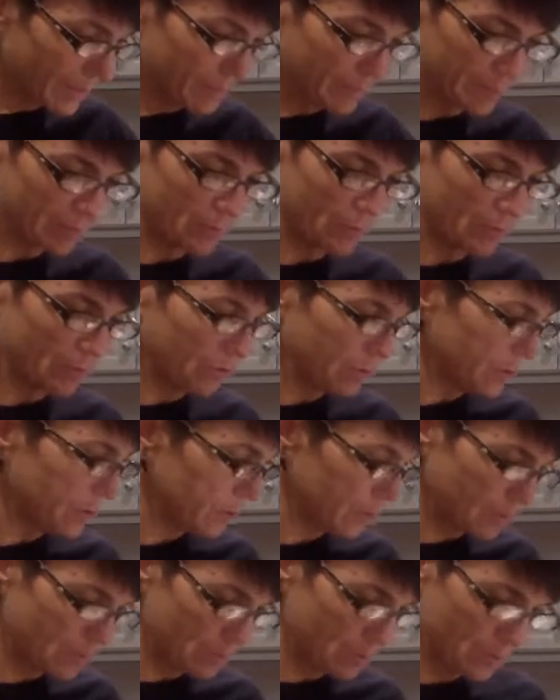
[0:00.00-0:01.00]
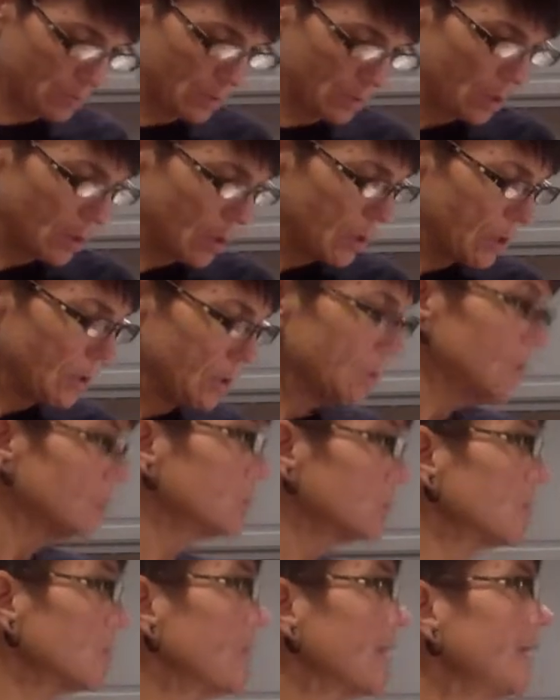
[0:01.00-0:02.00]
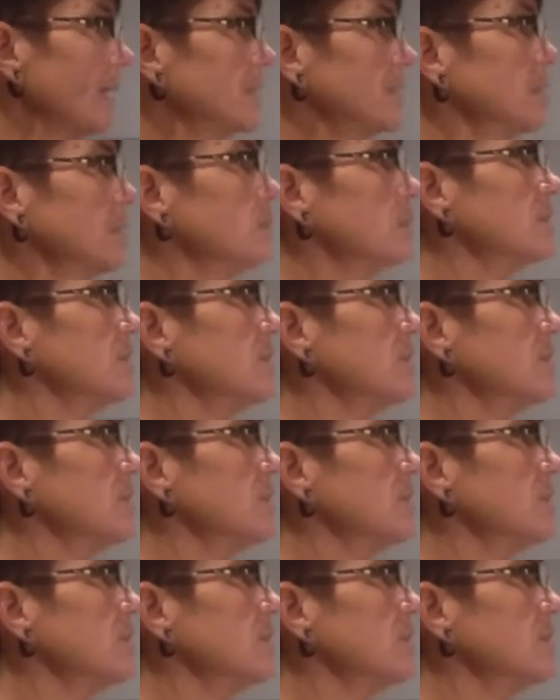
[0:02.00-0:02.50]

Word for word: I'm supposed to. So we'll add some